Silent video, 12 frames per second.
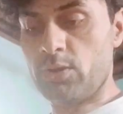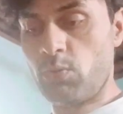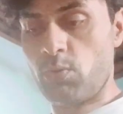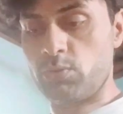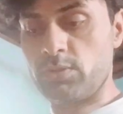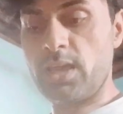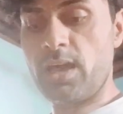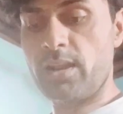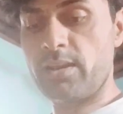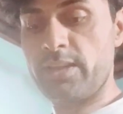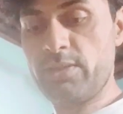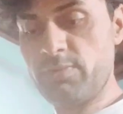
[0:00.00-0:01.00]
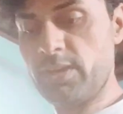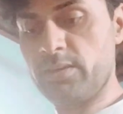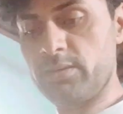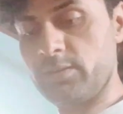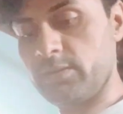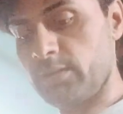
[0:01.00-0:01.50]
No, they are
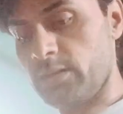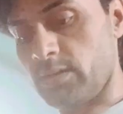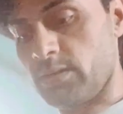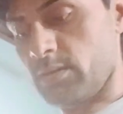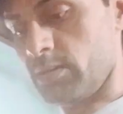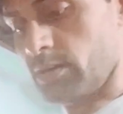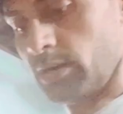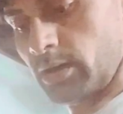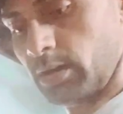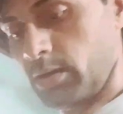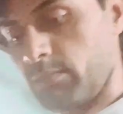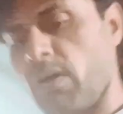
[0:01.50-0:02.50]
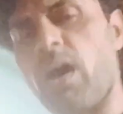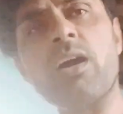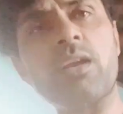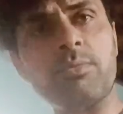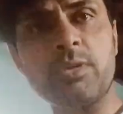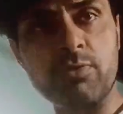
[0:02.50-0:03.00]
living
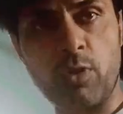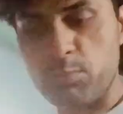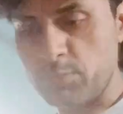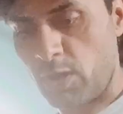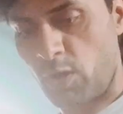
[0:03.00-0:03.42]
far away from the